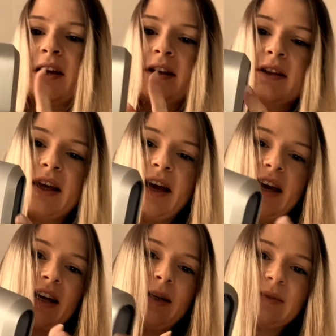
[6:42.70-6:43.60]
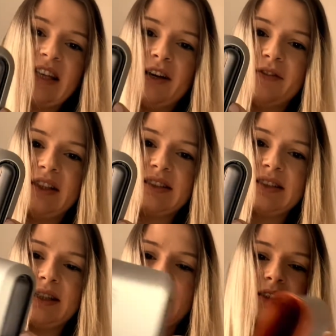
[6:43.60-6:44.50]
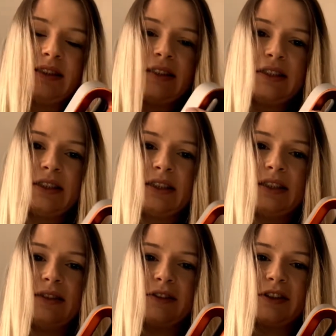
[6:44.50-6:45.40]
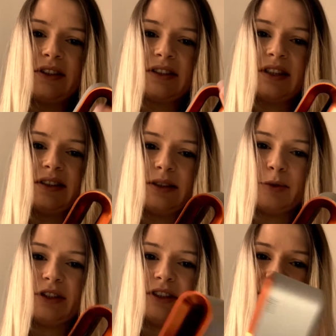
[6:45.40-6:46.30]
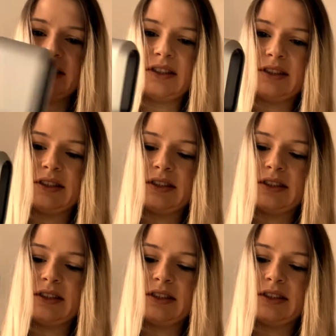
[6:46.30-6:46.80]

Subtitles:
The air comes out of this side, even though this side's the pretty side.